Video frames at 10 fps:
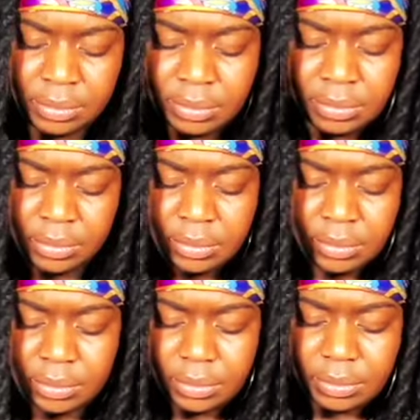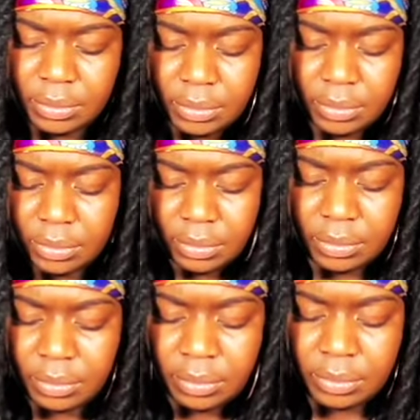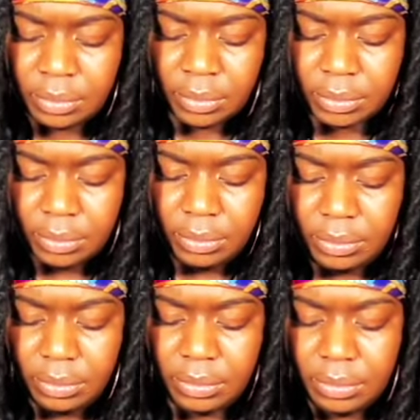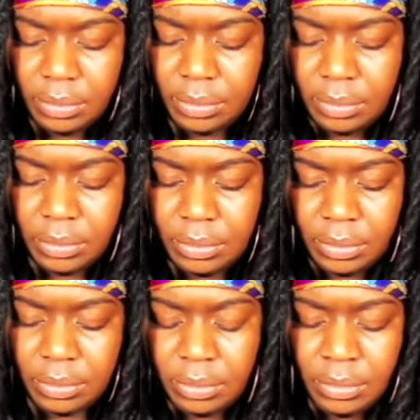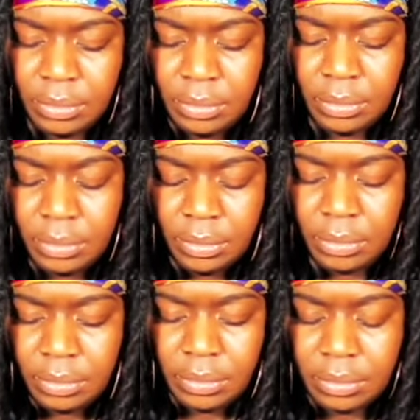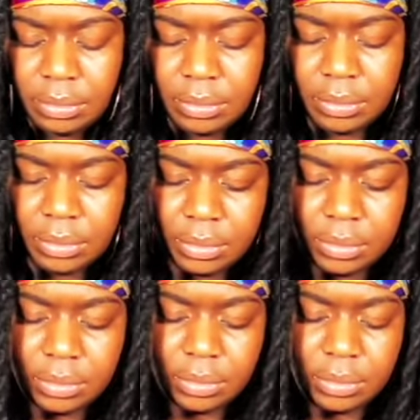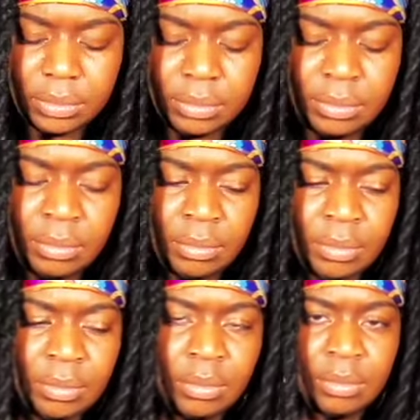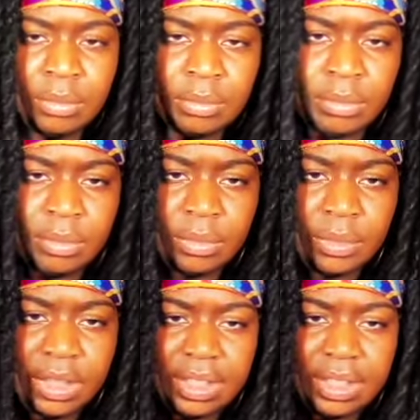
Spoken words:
Nobody speaks.